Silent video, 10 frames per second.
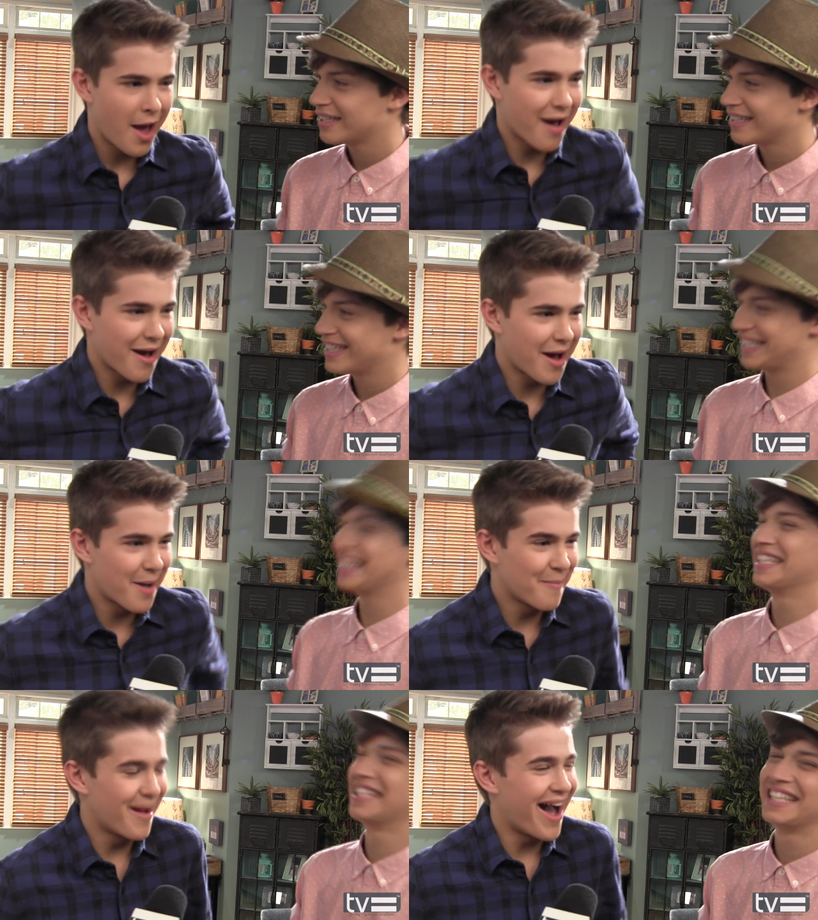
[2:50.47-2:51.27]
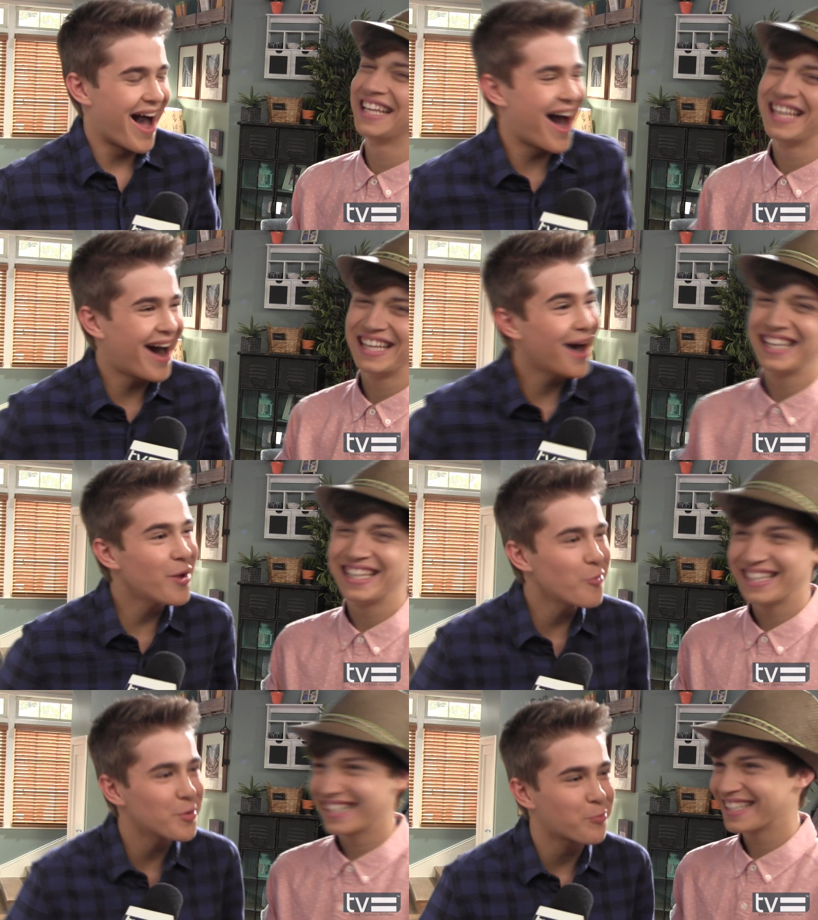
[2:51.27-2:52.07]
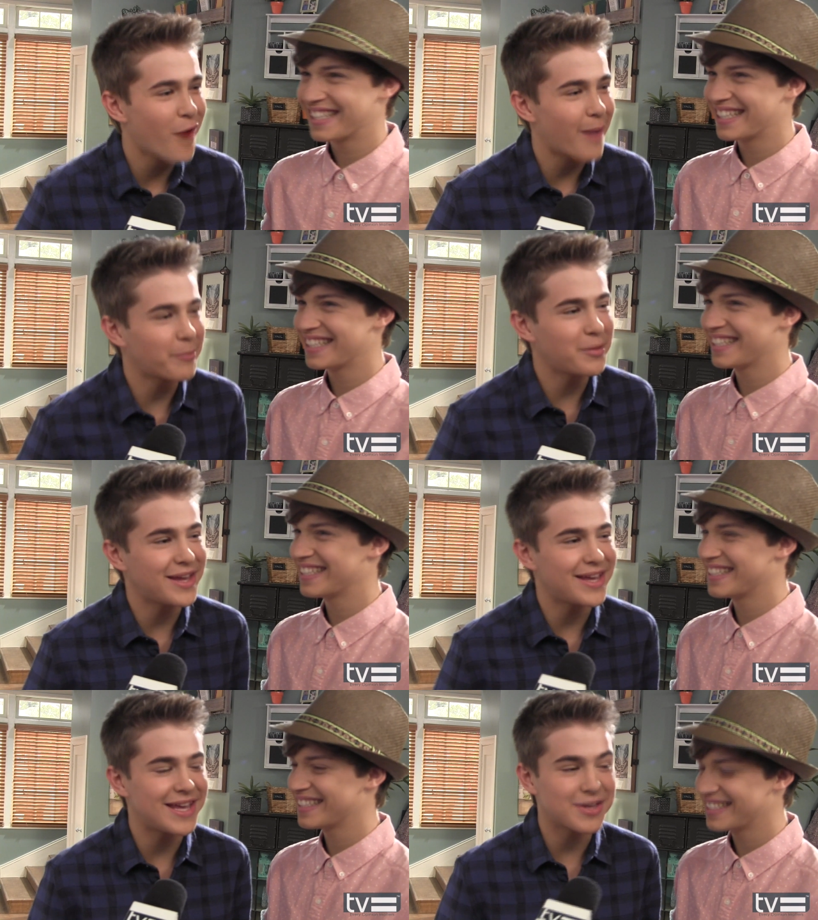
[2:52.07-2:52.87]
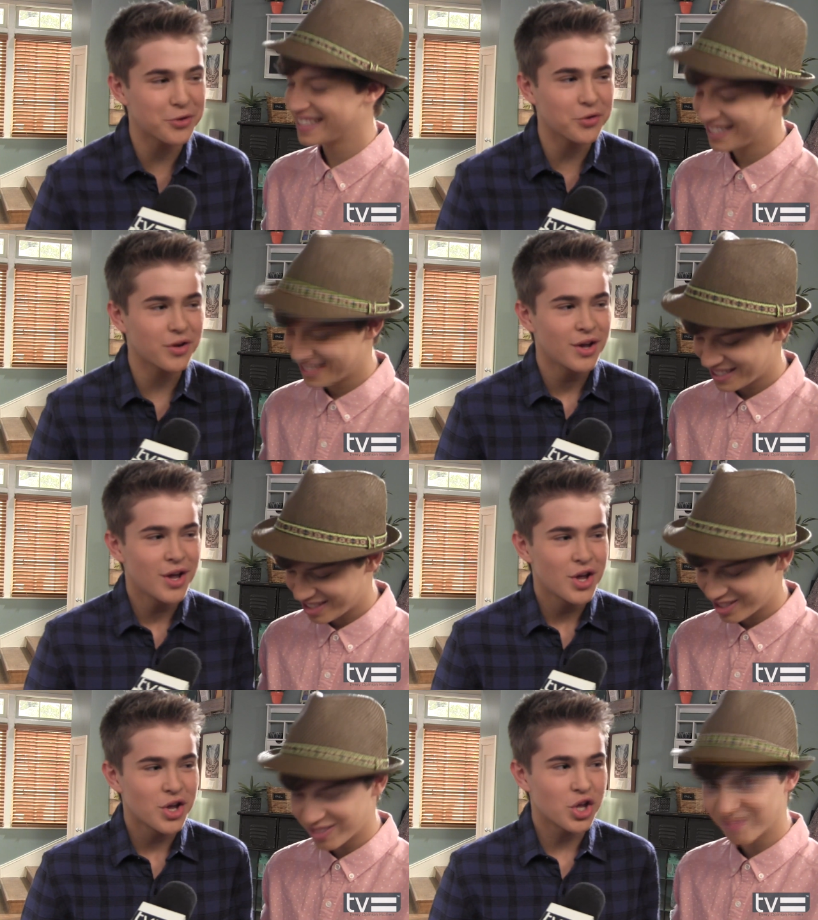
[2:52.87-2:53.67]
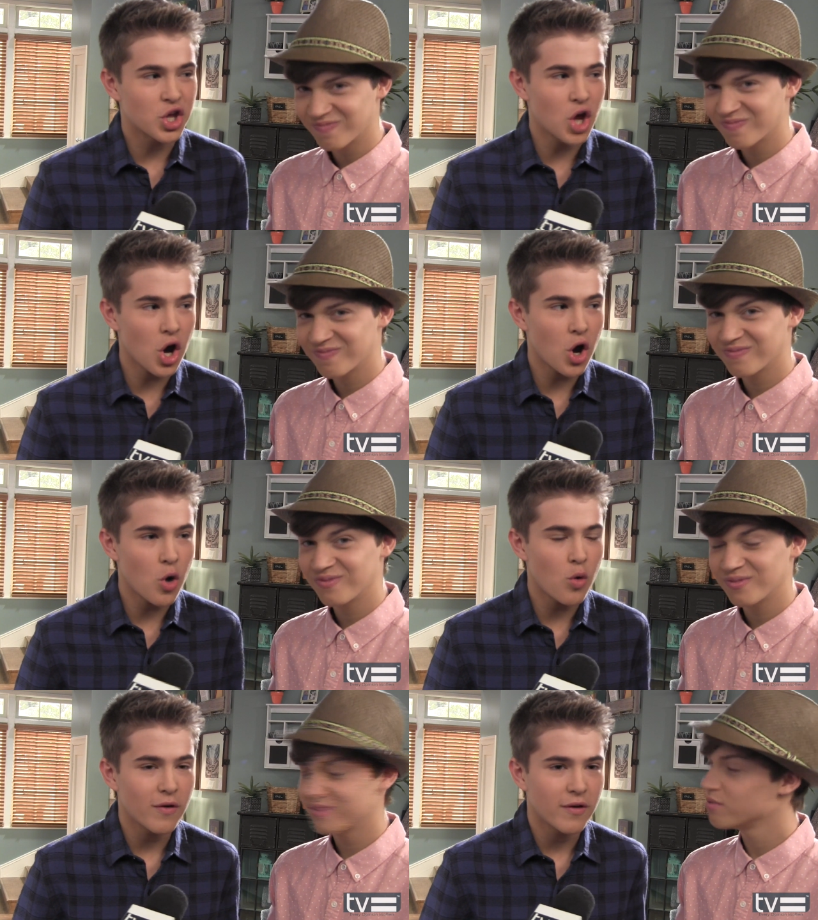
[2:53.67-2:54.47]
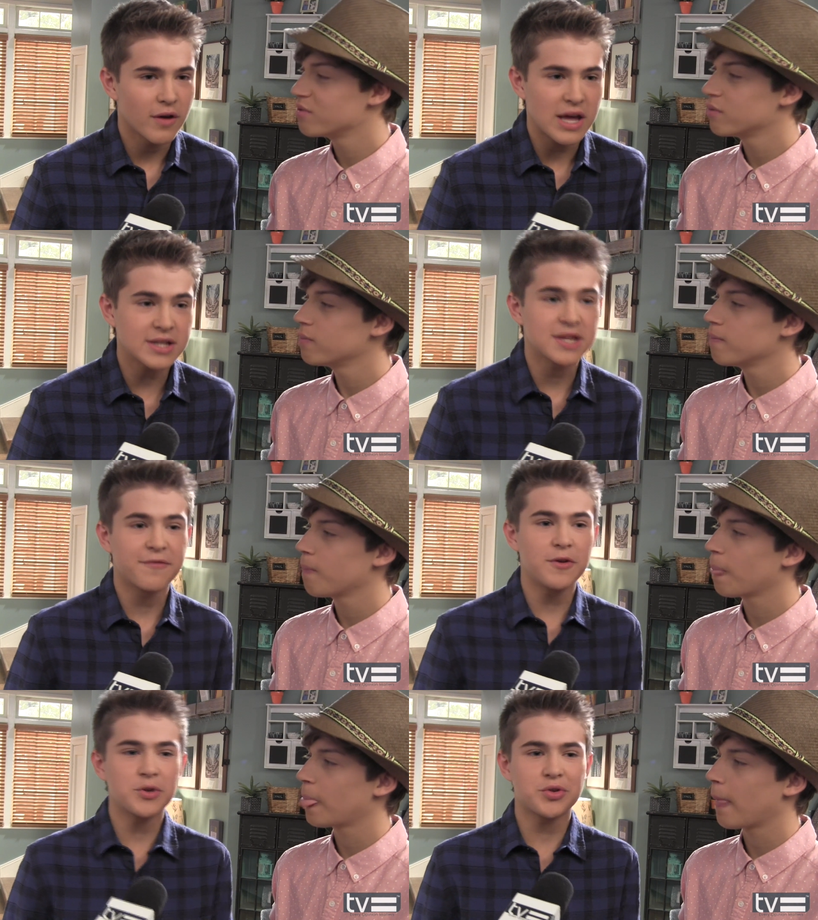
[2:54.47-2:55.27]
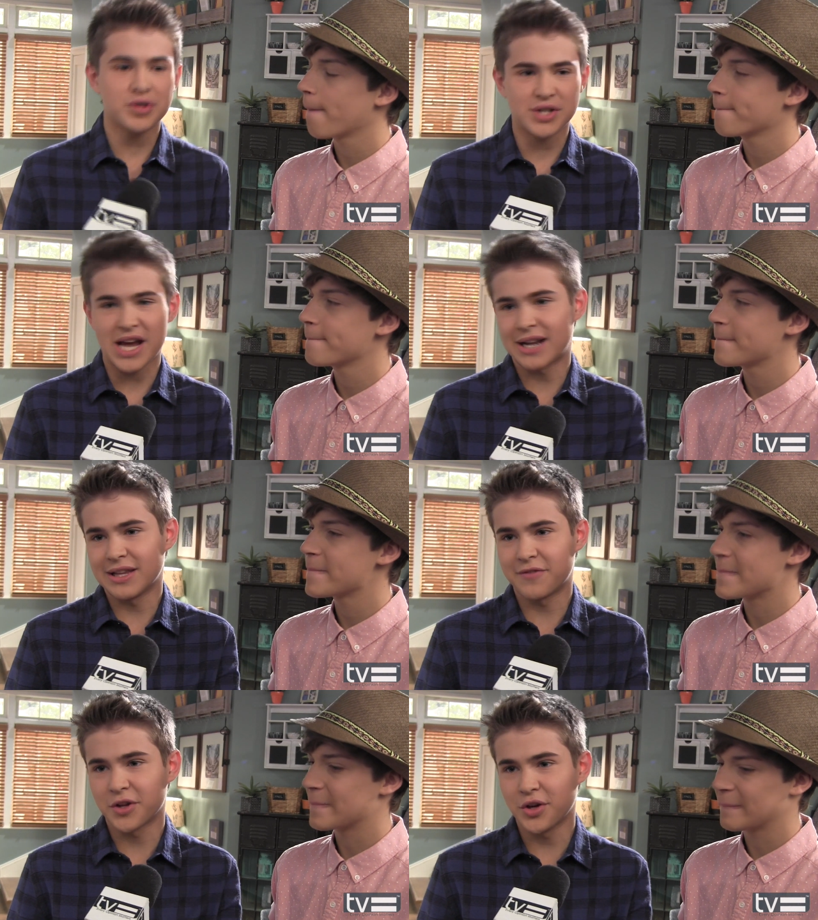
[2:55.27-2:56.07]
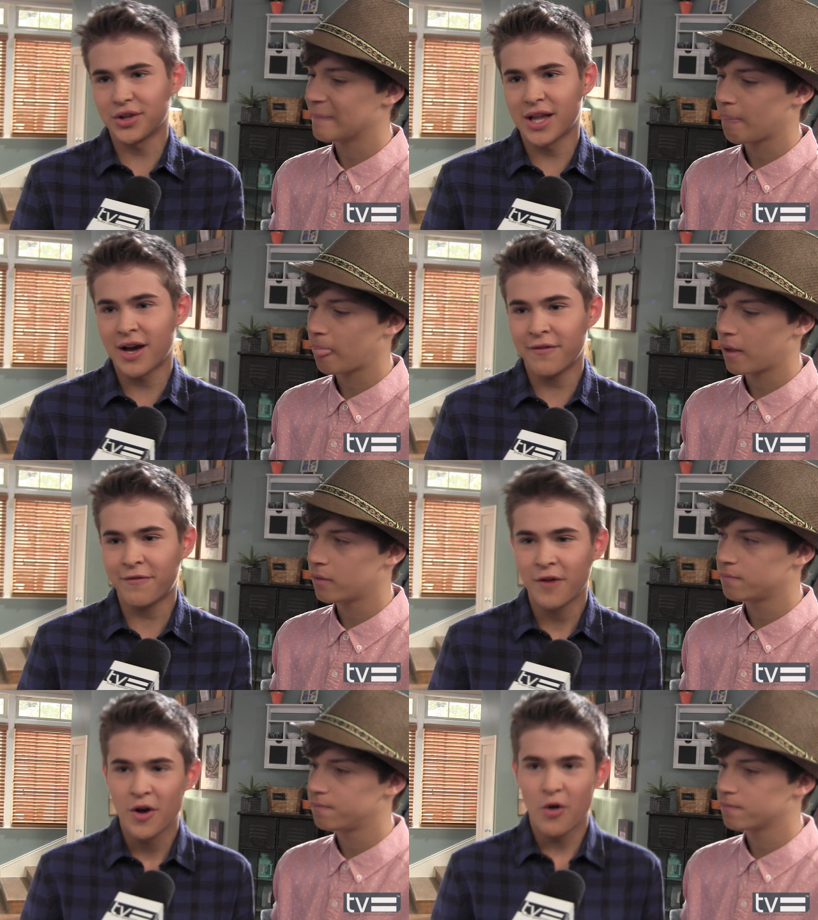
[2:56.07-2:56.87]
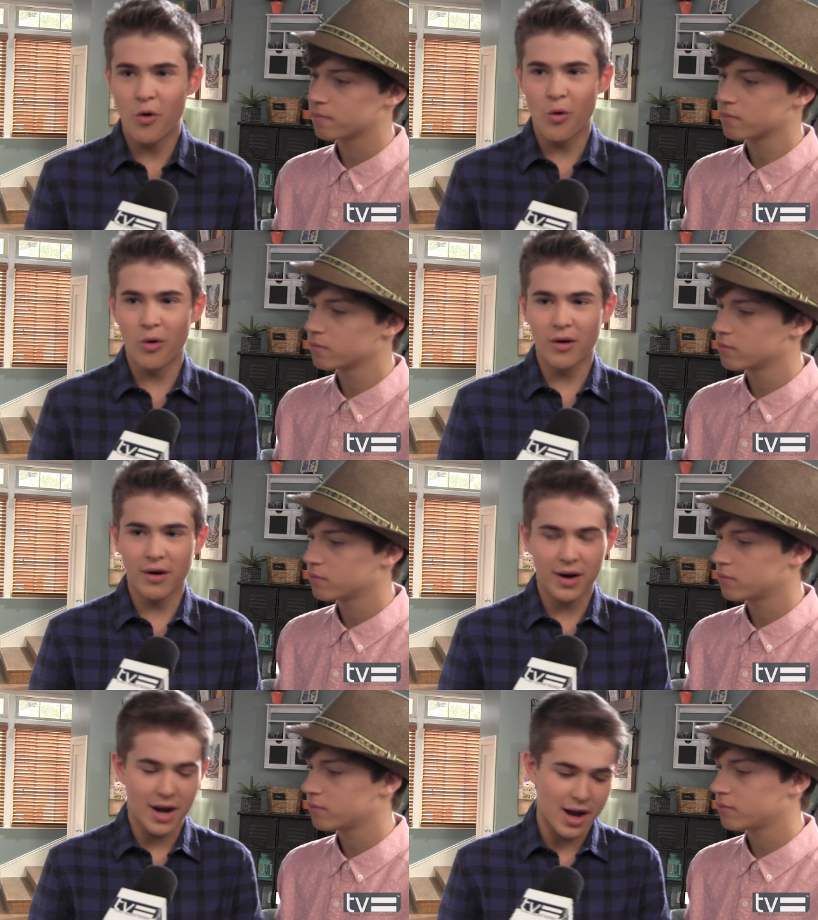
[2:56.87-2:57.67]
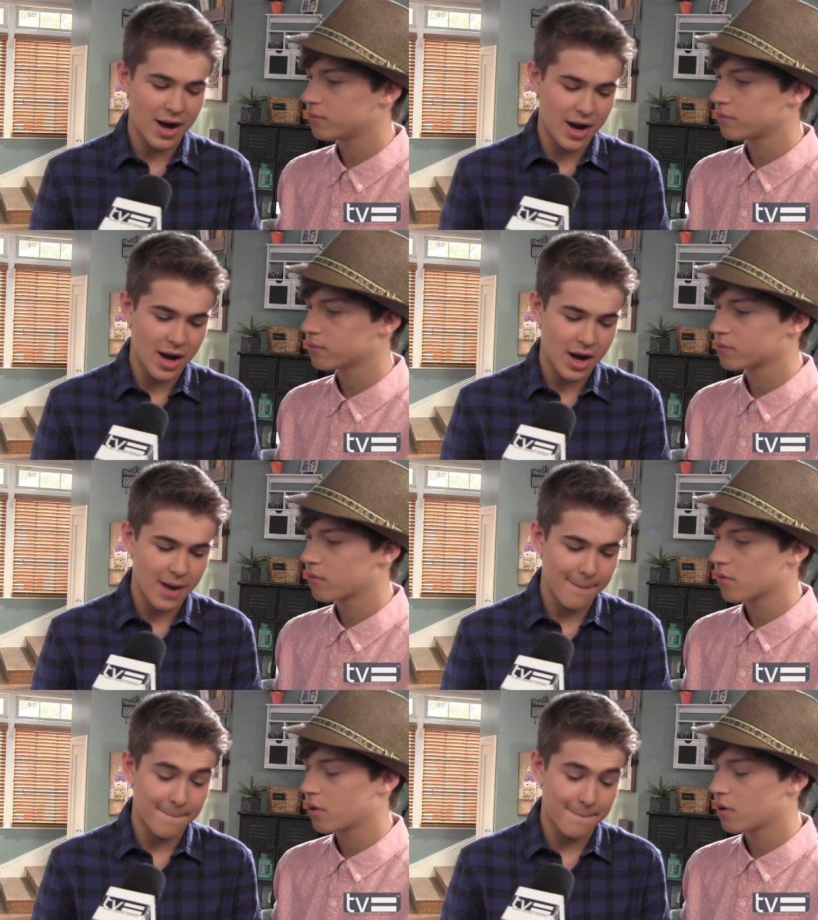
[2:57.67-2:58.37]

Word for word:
Speaker 1: Um, I would probably either go into the future and just kind of live the good life, or uh,